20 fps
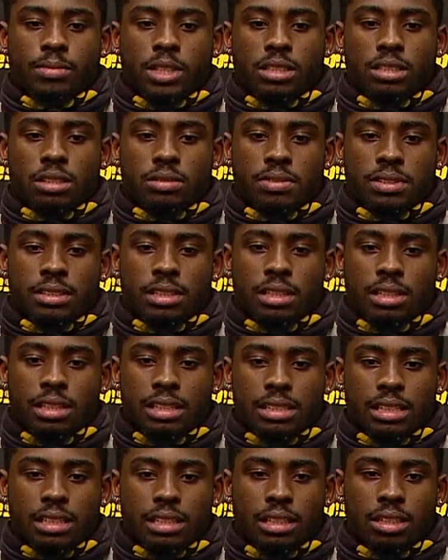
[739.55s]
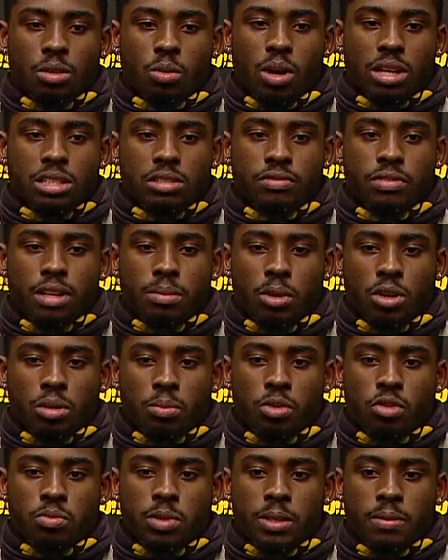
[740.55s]
the facilities and watching film on
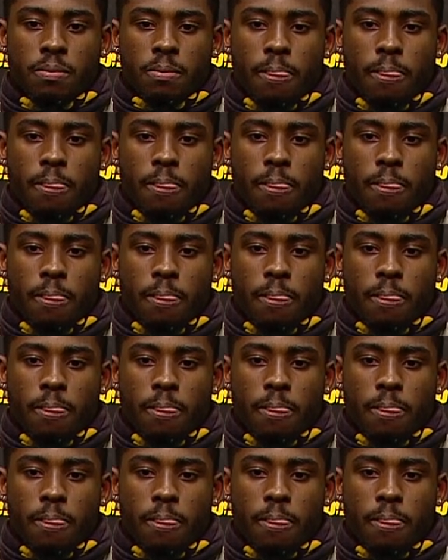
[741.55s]
improvement.